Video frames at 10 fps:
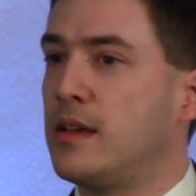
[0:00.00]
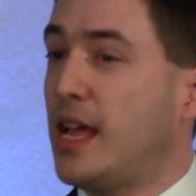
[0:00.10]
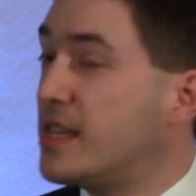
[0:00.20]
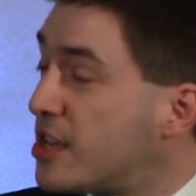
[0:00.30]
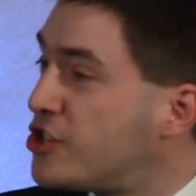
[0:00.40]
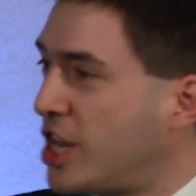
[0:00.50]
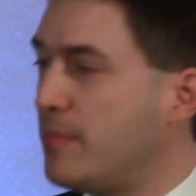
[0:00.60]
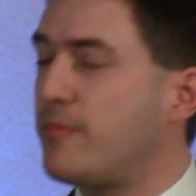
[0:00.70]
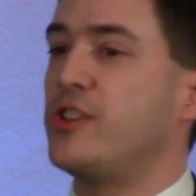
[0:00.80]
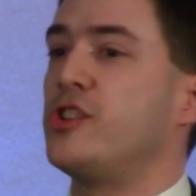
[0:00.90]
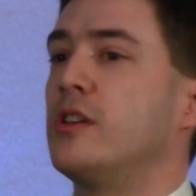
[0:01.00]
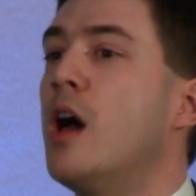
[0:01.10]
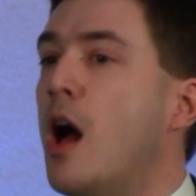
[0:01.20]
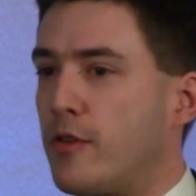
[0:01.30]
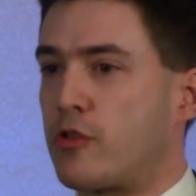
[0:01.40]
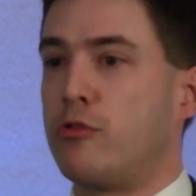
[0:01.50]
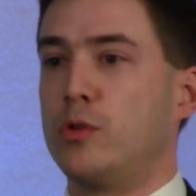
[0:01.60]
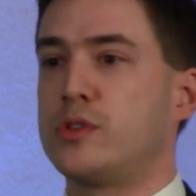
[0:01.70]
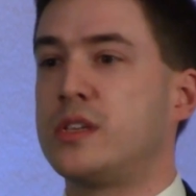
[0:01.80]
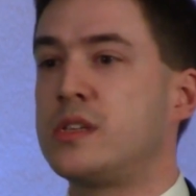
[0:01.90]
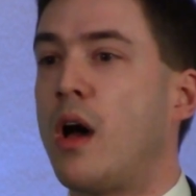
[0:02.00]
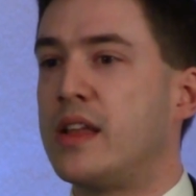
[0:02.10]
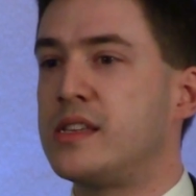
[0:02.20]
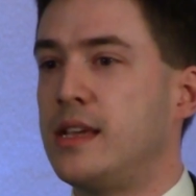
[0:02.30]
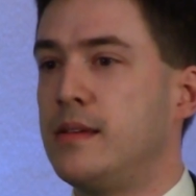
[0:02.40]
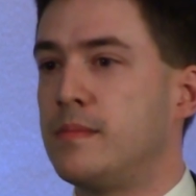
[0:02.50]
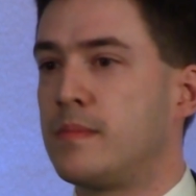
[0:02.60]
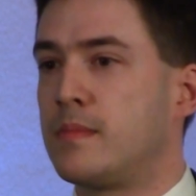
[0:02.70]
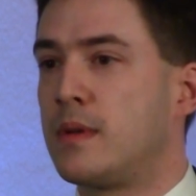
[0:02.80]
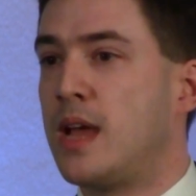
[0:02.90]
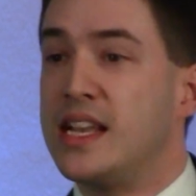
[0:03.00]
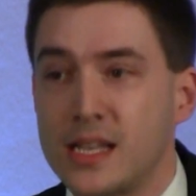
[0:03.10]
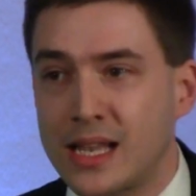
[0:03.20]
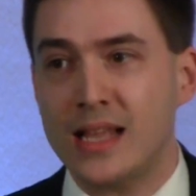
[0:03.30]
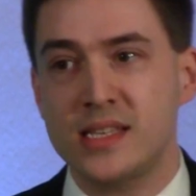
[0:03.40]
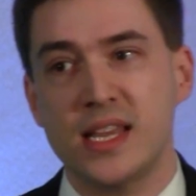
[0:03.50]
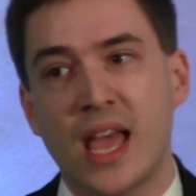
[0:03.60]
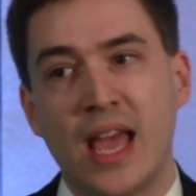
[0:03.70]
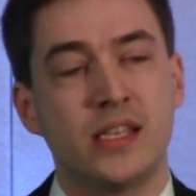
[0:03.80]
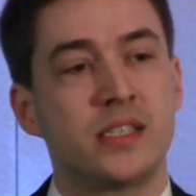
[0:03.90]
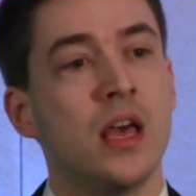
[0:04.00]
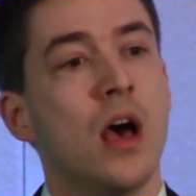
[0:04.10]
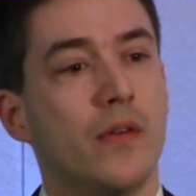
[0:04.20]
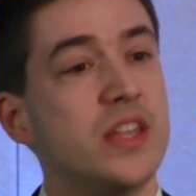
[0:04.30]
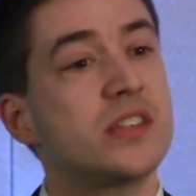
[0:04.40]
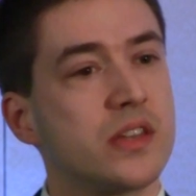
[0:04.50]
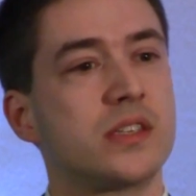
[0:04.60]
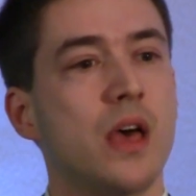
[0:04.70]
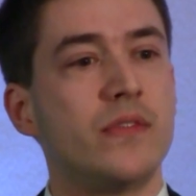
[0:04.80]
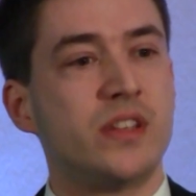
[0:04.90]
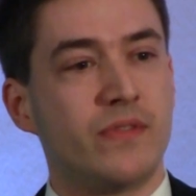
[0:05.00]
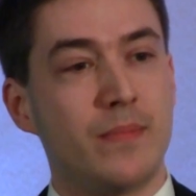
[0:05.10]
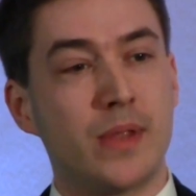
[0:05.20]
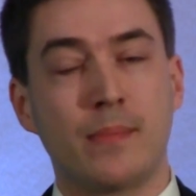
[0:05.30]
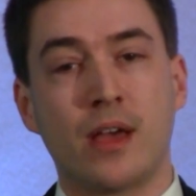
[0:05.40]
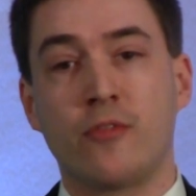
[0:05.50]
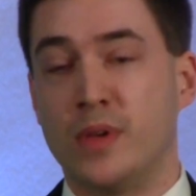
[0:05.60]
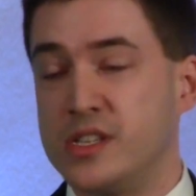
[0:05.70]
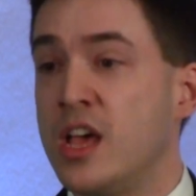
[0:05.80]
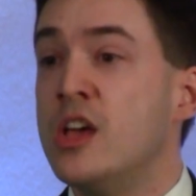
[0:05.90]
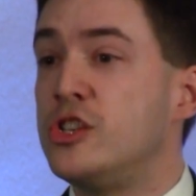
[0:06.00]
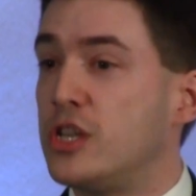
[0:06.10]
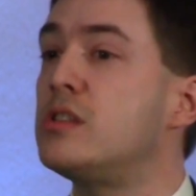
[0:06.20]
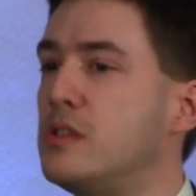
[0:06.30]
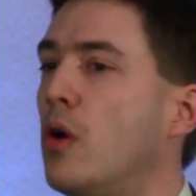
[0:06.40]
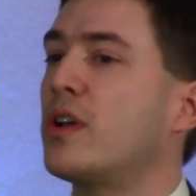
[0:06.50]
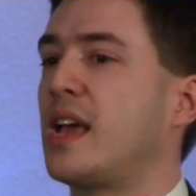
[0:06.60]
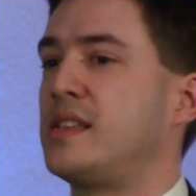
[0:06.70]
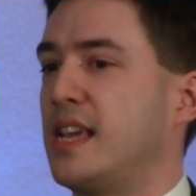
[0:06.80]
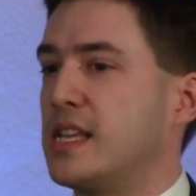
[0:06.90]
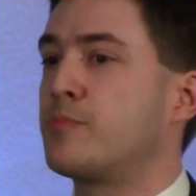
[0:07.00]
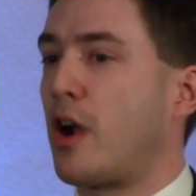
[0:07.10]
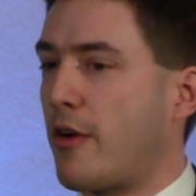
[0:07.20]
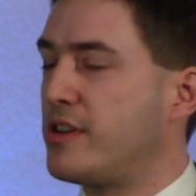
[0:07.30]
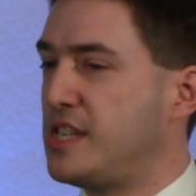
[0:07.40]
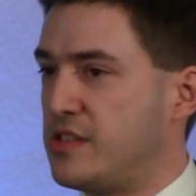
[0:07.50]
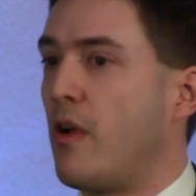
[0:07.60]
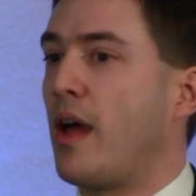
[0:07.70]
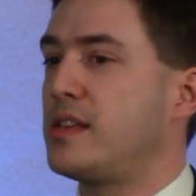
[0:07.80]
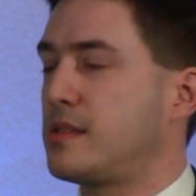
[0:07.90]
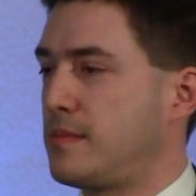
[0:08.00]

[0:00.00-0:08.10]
It's a cheap vision of a cruel society. It's a classic case of this Conservative Lib Dem government just not getting its priorities right.